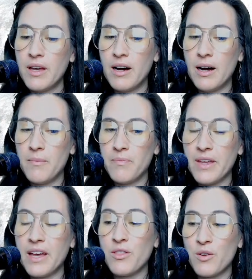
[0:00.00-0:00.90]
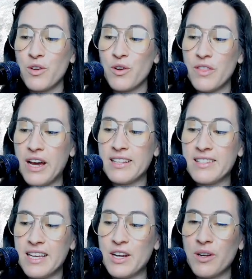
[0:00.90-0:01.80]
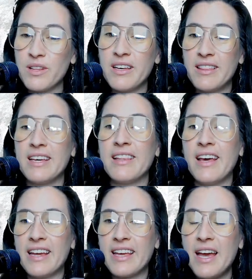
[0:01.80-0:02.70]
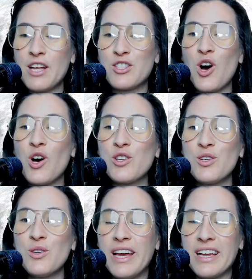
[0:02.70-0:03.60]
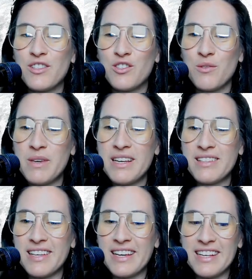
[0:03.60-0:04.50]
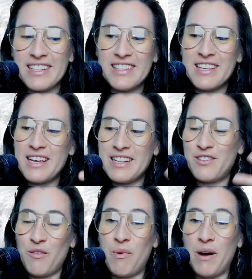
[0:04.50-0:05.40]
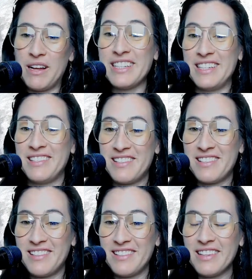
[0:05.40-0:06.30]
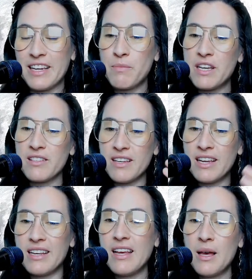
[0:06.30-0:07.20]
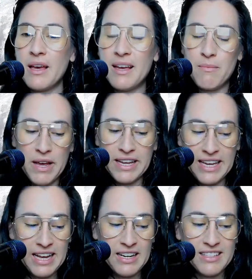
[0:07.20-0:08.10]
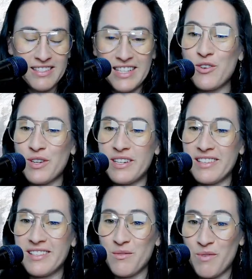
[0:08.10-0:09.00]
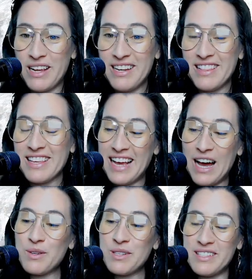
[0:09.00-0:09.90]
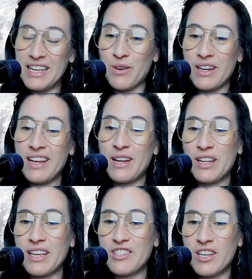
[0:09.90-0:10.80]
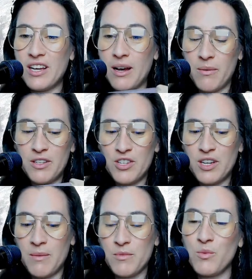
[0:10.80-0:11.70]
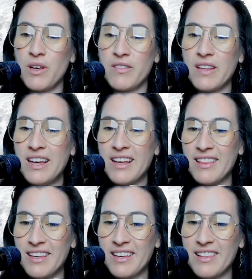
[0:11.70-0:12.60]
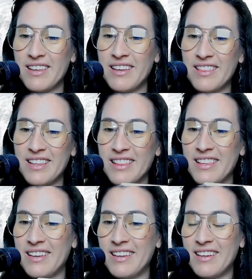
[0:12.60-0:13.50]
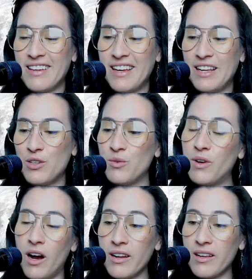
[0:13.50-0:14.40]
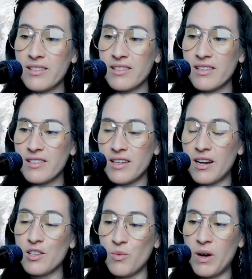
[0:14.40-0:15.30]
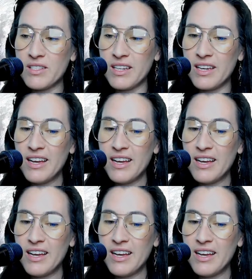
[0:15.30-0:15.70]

And they're that sacred that they like, it's also like, to me, it's like, it's abundance. Like, because again, sacredness, right? The cow is sacred, and she comes with the Hindu goddess Saraswati.